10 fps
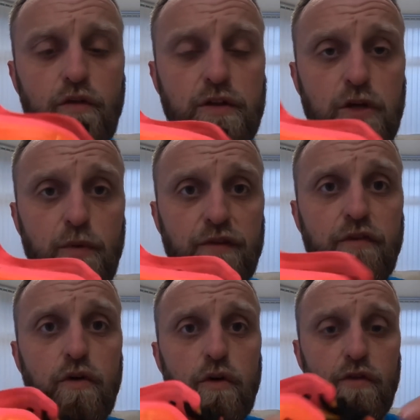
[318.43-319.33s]
top of the
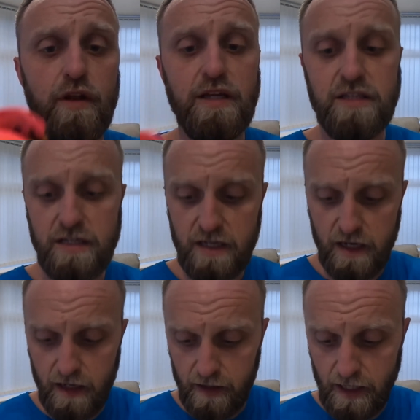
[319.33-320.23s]
foot, over the laces.
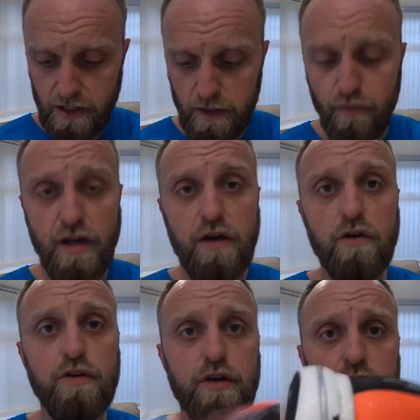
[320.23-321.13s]
Laces are pretty
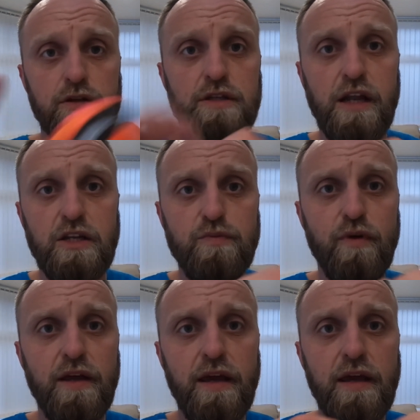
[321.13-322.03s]
good, slightly
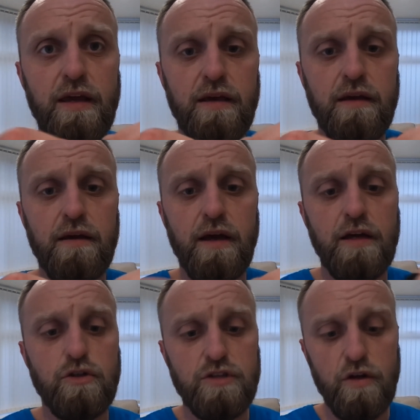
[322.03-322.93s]
springy,
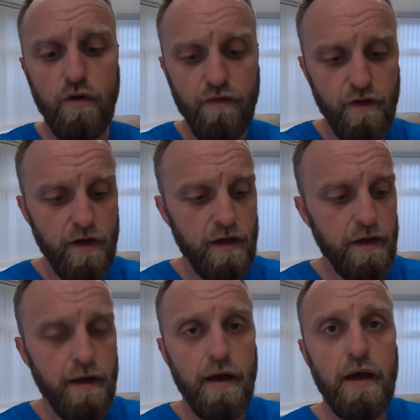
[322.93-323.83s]
just enough.
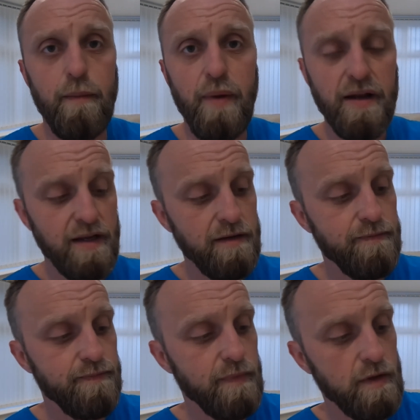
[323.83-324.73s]

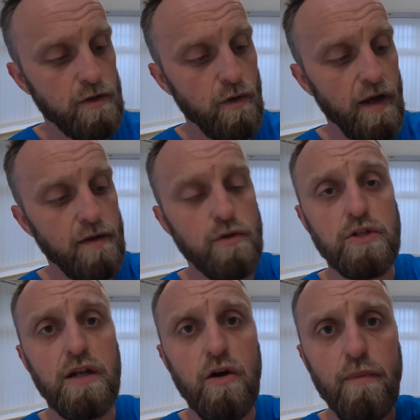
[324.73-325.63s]
Padding, so again,
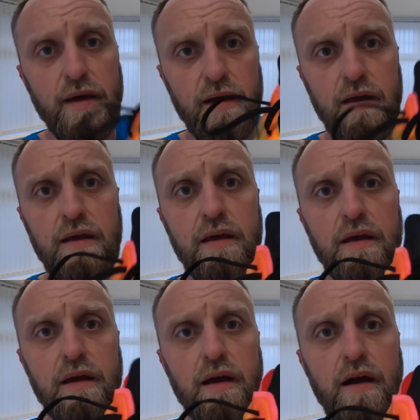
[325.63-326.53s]
just a little bit
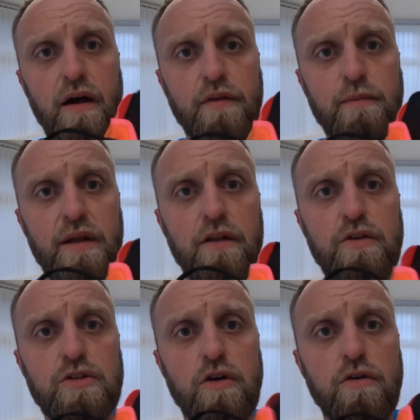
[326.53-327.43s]
on the middle of
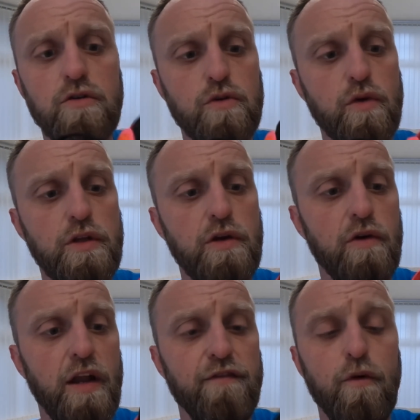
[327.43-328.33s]
the tongue, so you
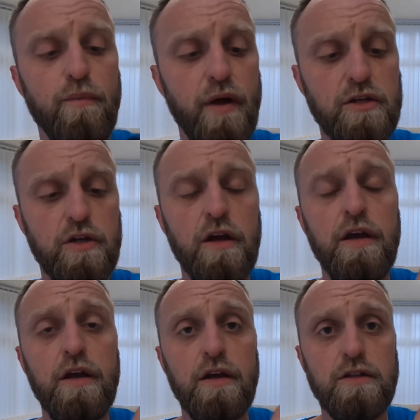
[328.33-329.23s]
won't get any foot pressure
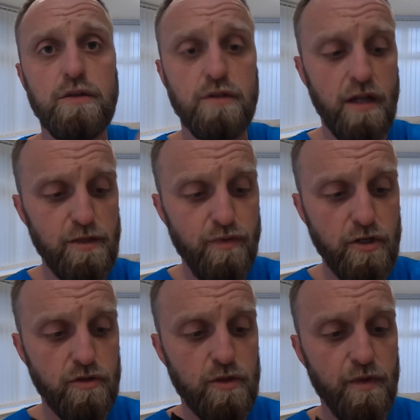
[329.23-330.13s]
in terms of lace
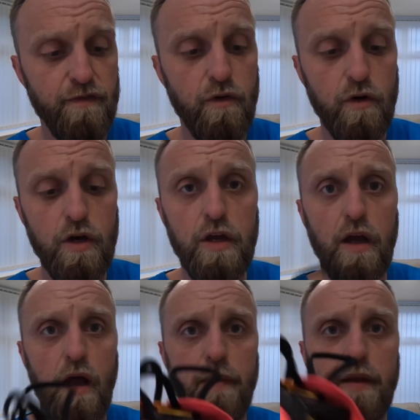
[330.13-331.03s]
pressure on top of the foot,
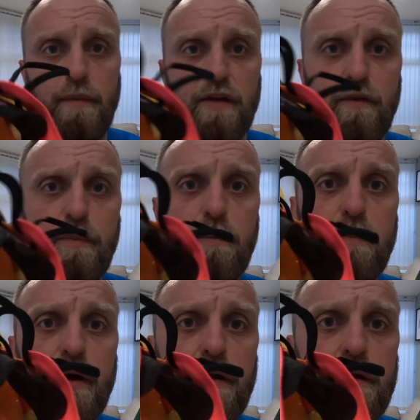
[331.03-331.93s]
and then a bit of a
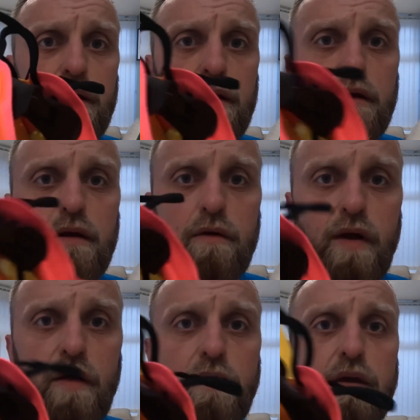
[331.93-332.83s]
bumper
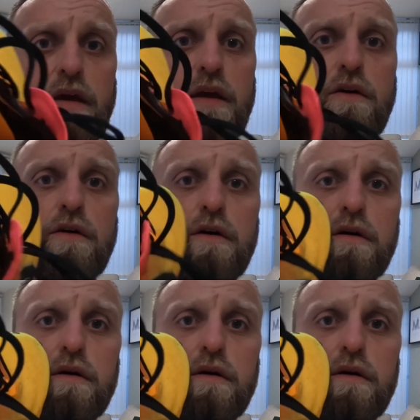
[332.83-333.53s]
around the heel